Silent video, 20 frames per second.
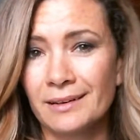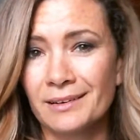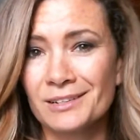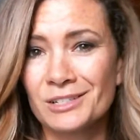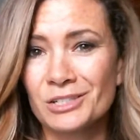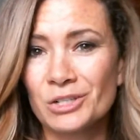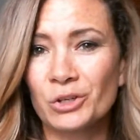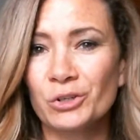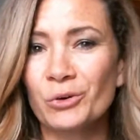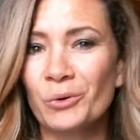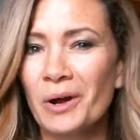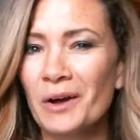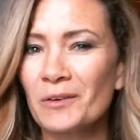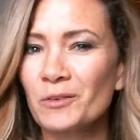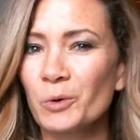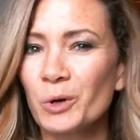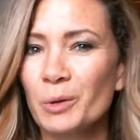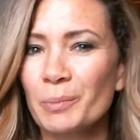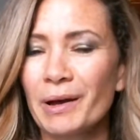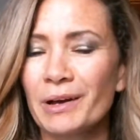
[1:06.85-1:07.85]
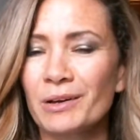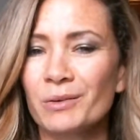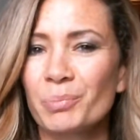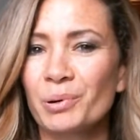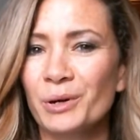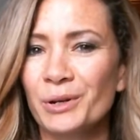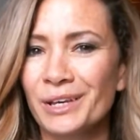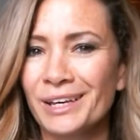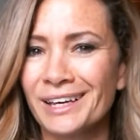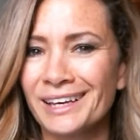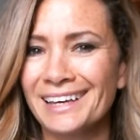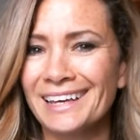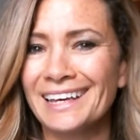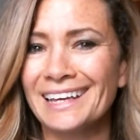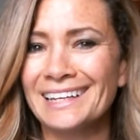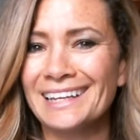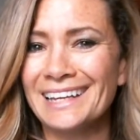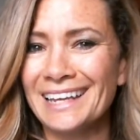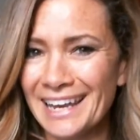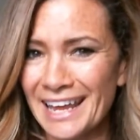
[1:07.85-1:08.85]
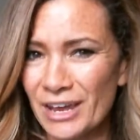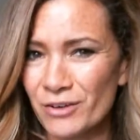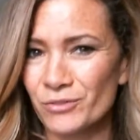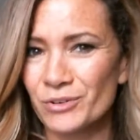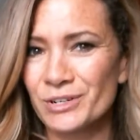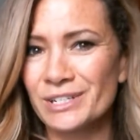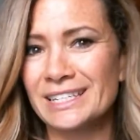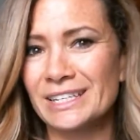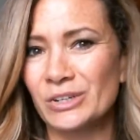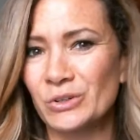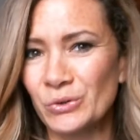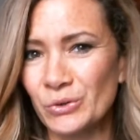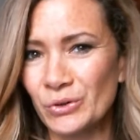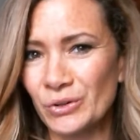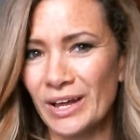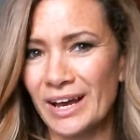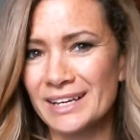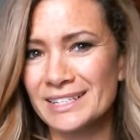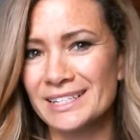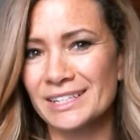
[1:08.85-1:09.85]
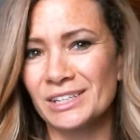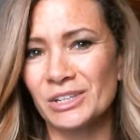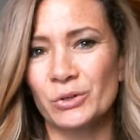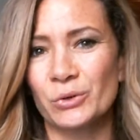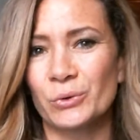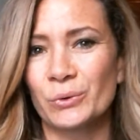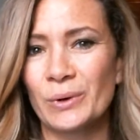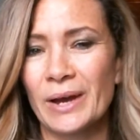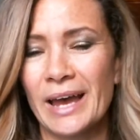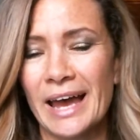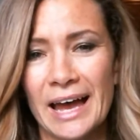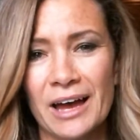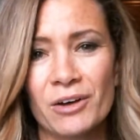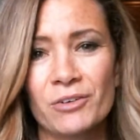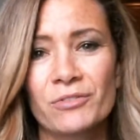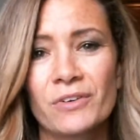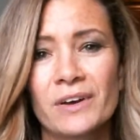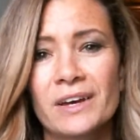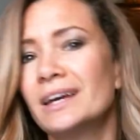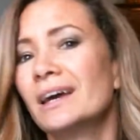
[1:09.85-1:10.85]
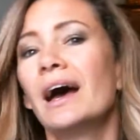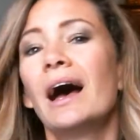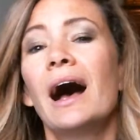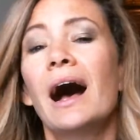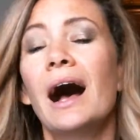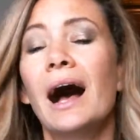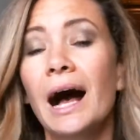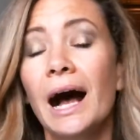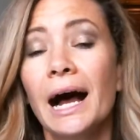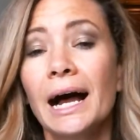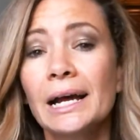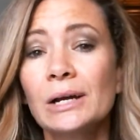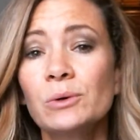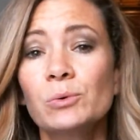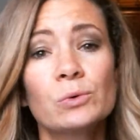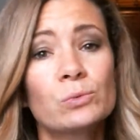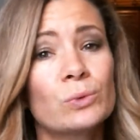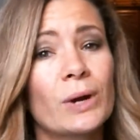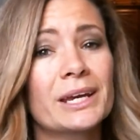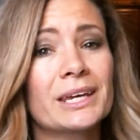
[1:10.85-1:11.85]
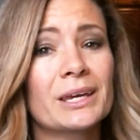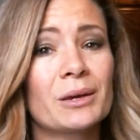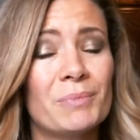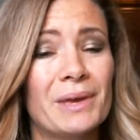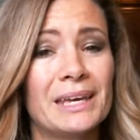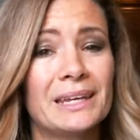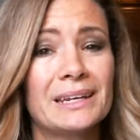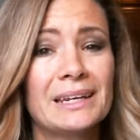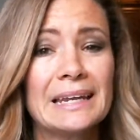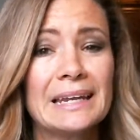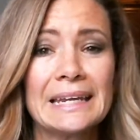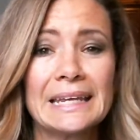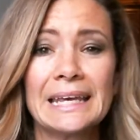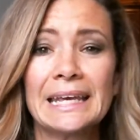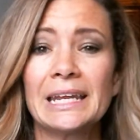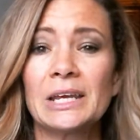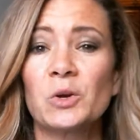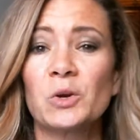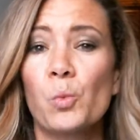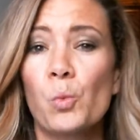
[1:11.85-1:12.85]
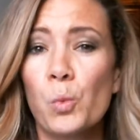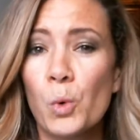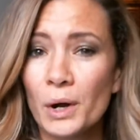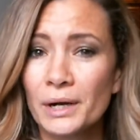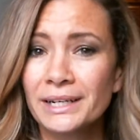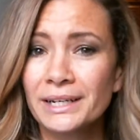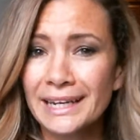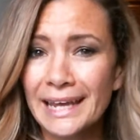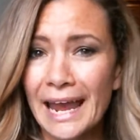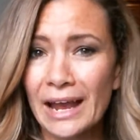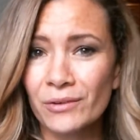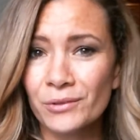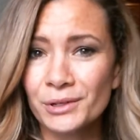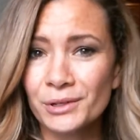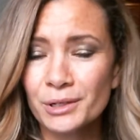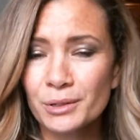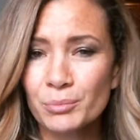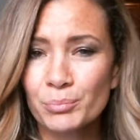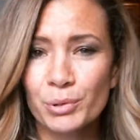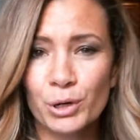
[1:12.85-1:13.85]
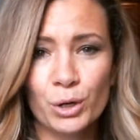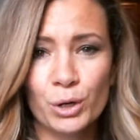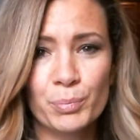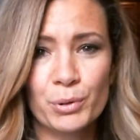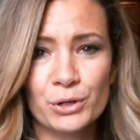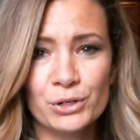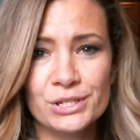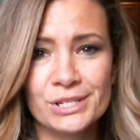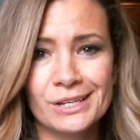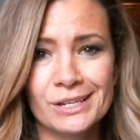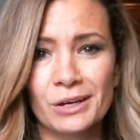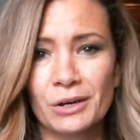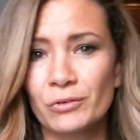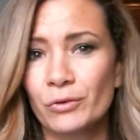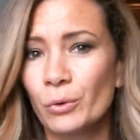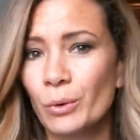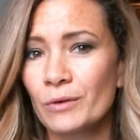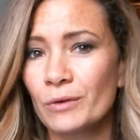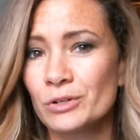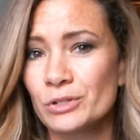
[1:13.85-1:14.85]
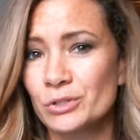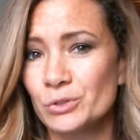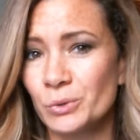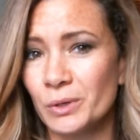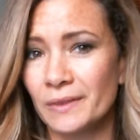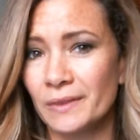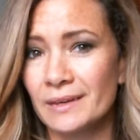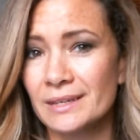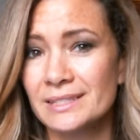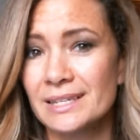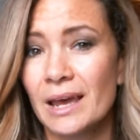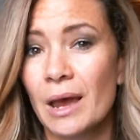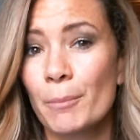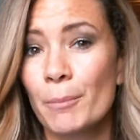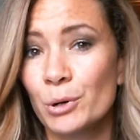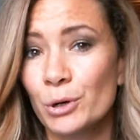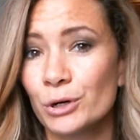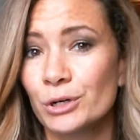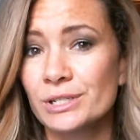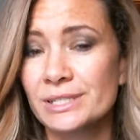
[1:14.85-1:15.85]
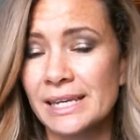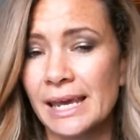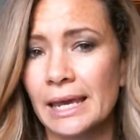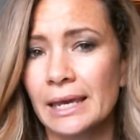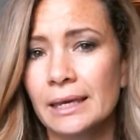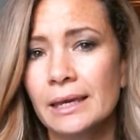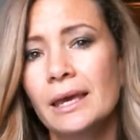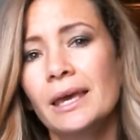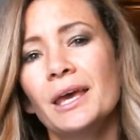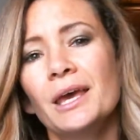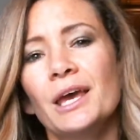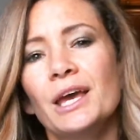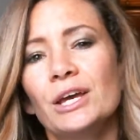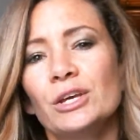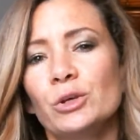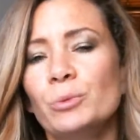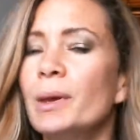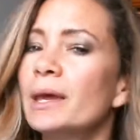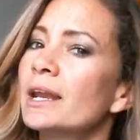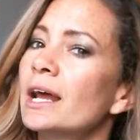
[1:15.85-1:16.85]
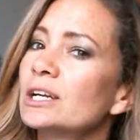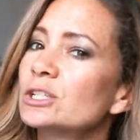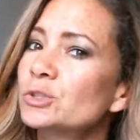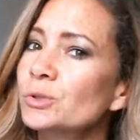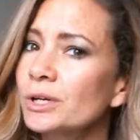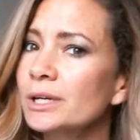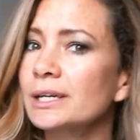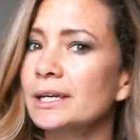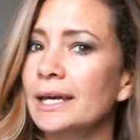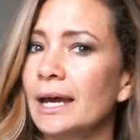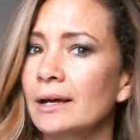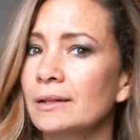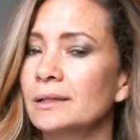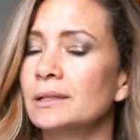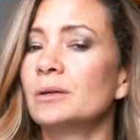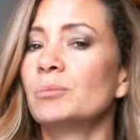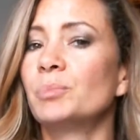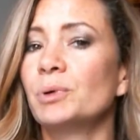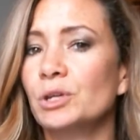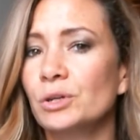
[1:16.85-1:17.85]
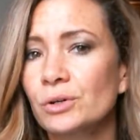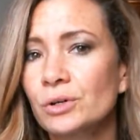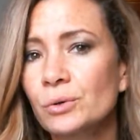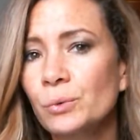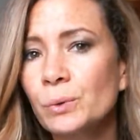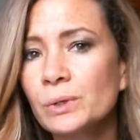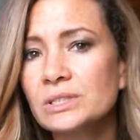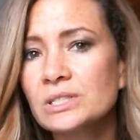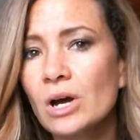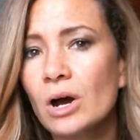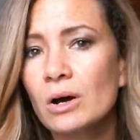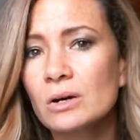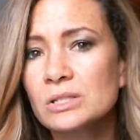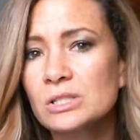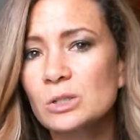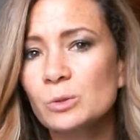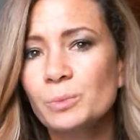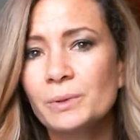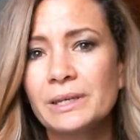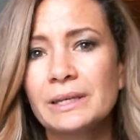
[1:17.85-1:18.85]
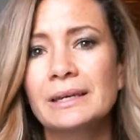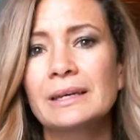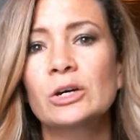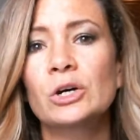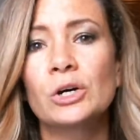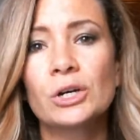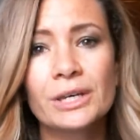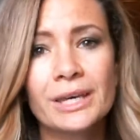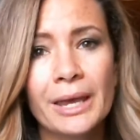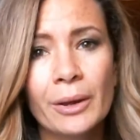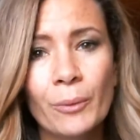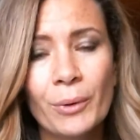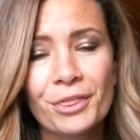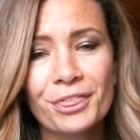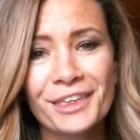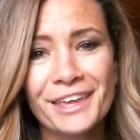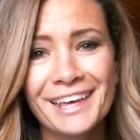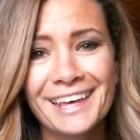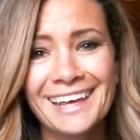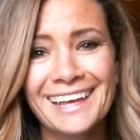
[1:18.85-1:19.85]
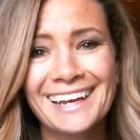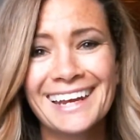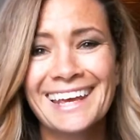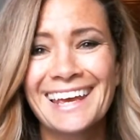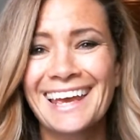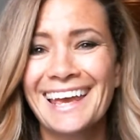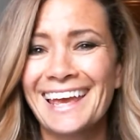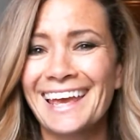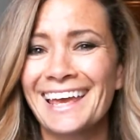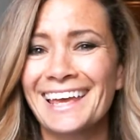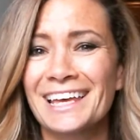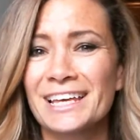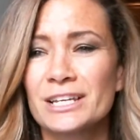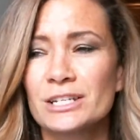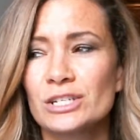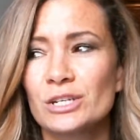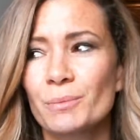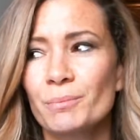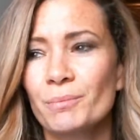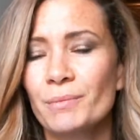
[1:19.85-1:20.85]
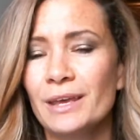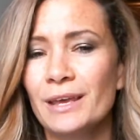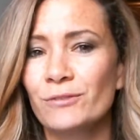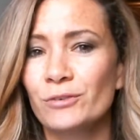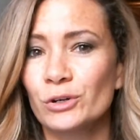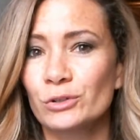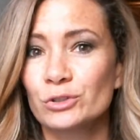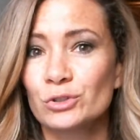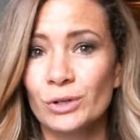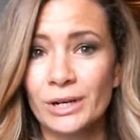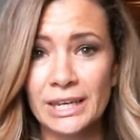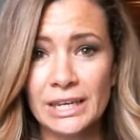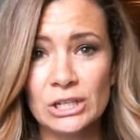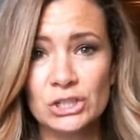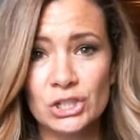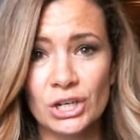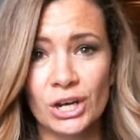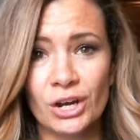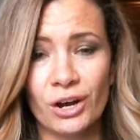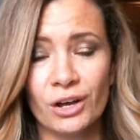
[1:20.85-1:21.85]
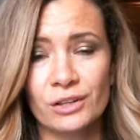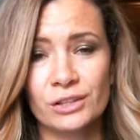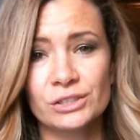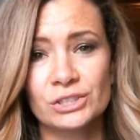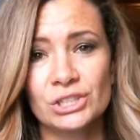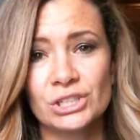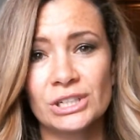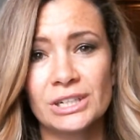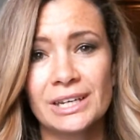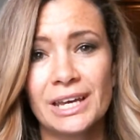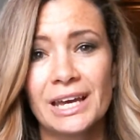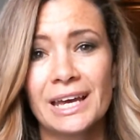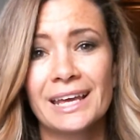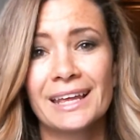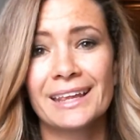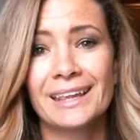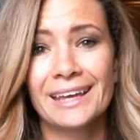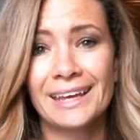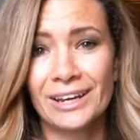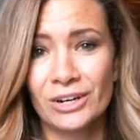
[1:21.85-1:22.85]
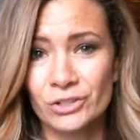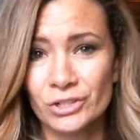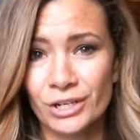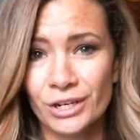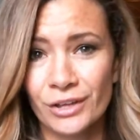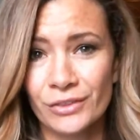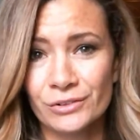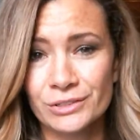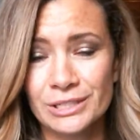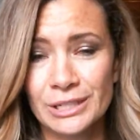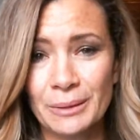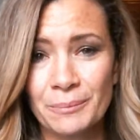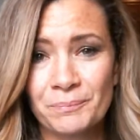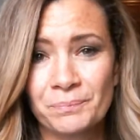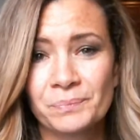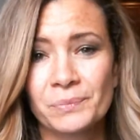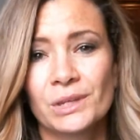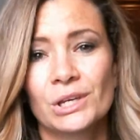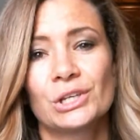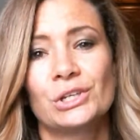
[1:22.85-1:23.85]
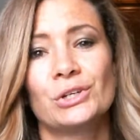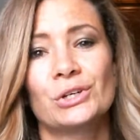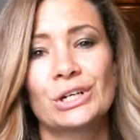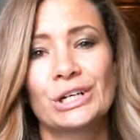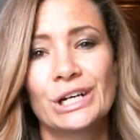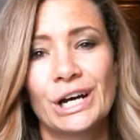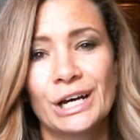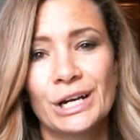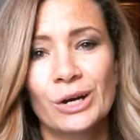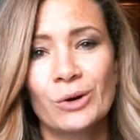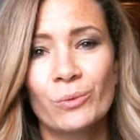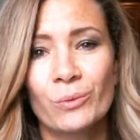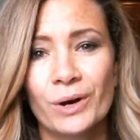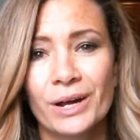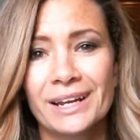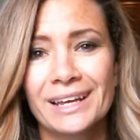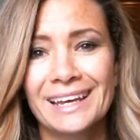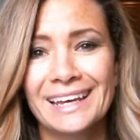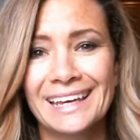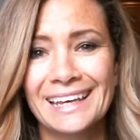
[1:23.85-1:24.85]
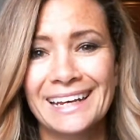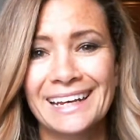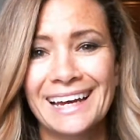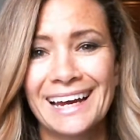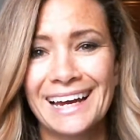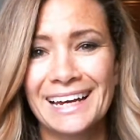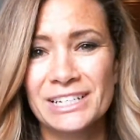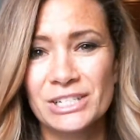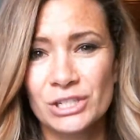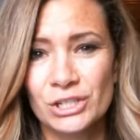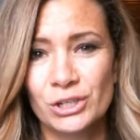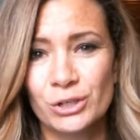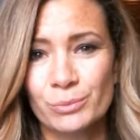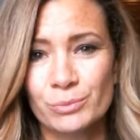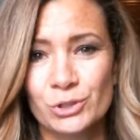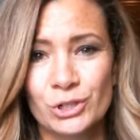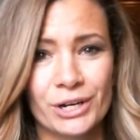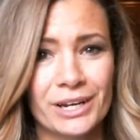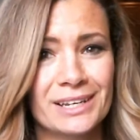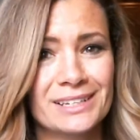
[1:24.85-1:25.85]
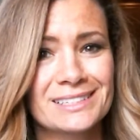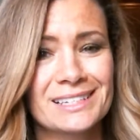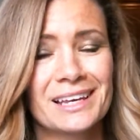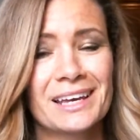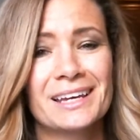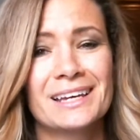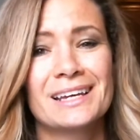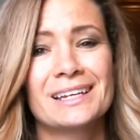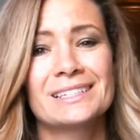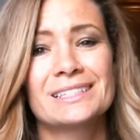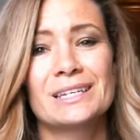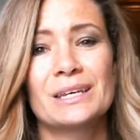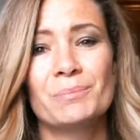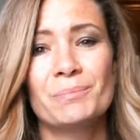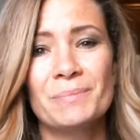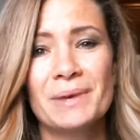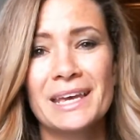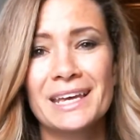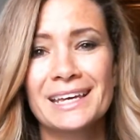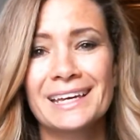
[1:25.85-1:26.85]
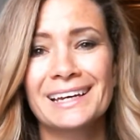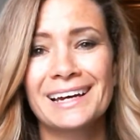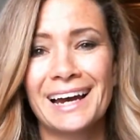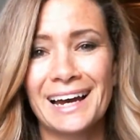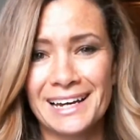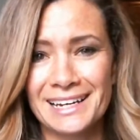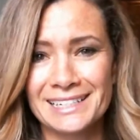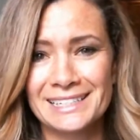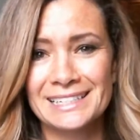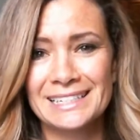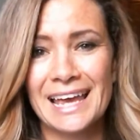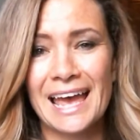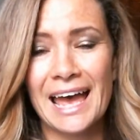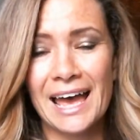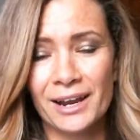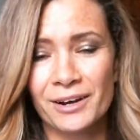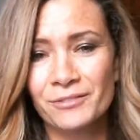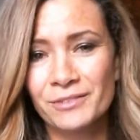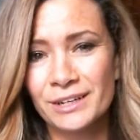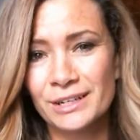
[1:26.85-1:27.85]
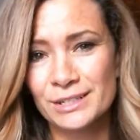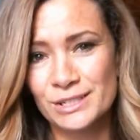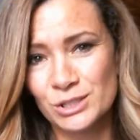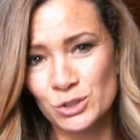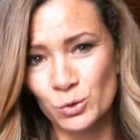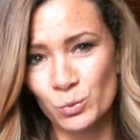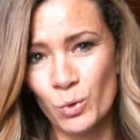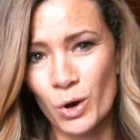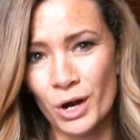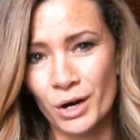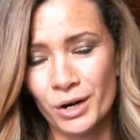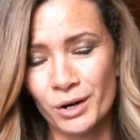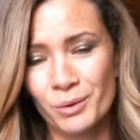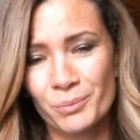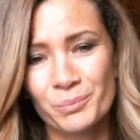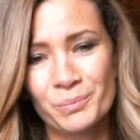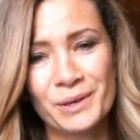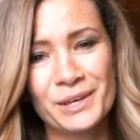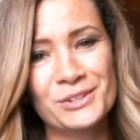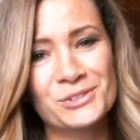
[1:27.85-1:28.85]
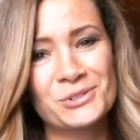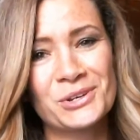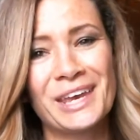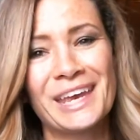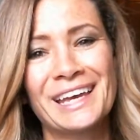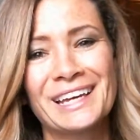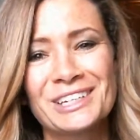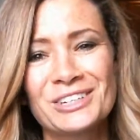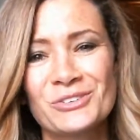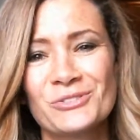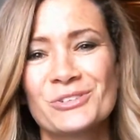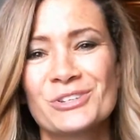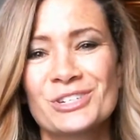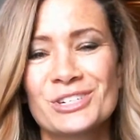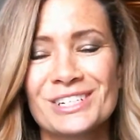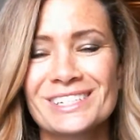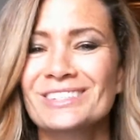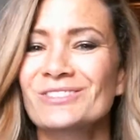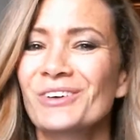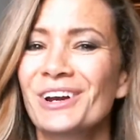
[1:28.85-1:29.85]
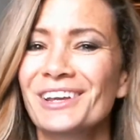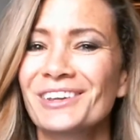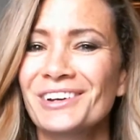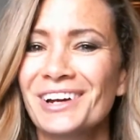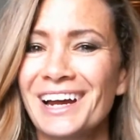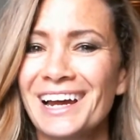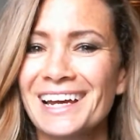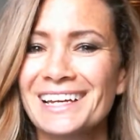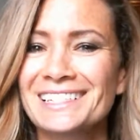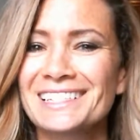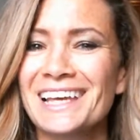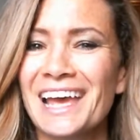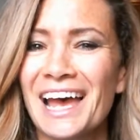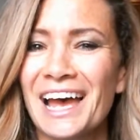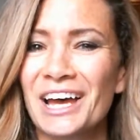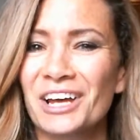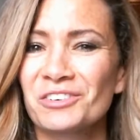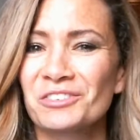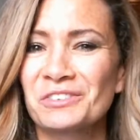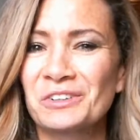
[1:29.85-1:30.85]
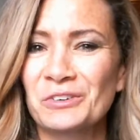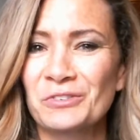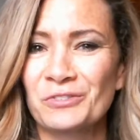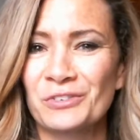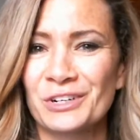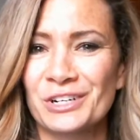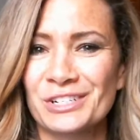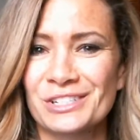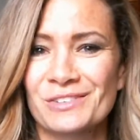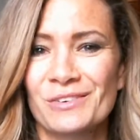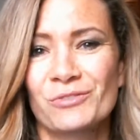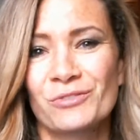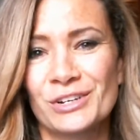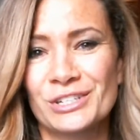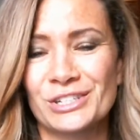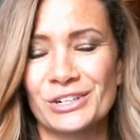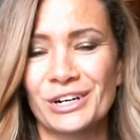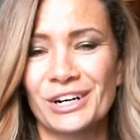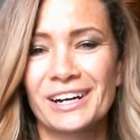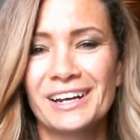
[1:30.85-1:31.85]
So you don't have to worry about putting it in every single glass that you have. I would recommend getting 1 gallon per person of whoever's doing this per day. You may not drink a gallon, but you're going to also be cooking with it. And if you're drinking Shakeology, here's another tip. You're gonna wanna get ice cube trays to make ice out of the distilled water because you can't use just regular ice out of your freezer.